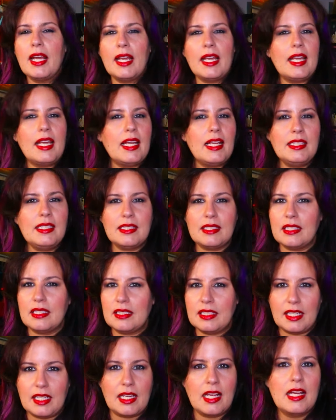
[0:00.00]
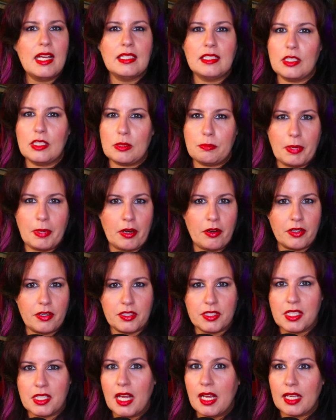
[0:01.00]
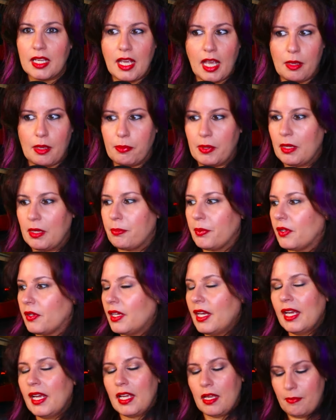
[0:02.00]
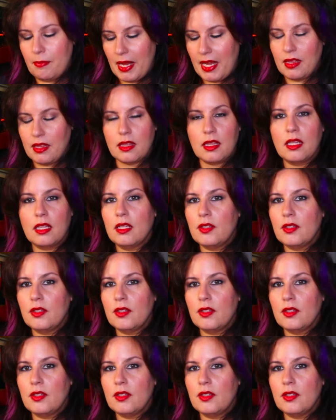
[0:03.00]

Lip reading: He instantly disparaged gay people. He made